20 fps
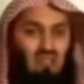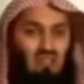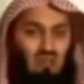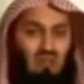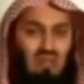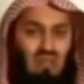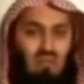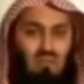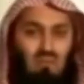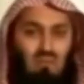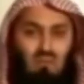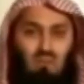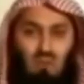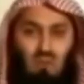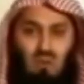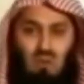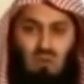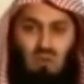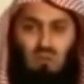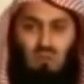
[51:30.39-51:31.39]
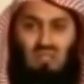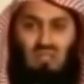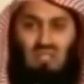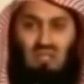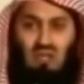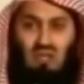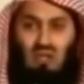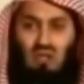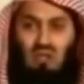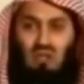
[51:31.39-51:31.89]
So he put
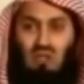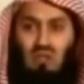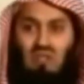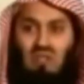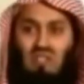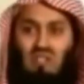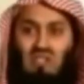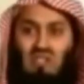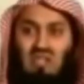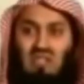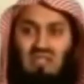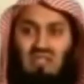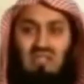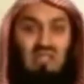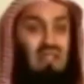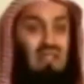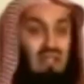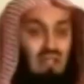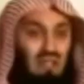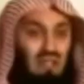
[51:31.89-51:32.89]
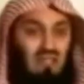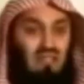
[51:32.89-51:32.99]
it close to his chest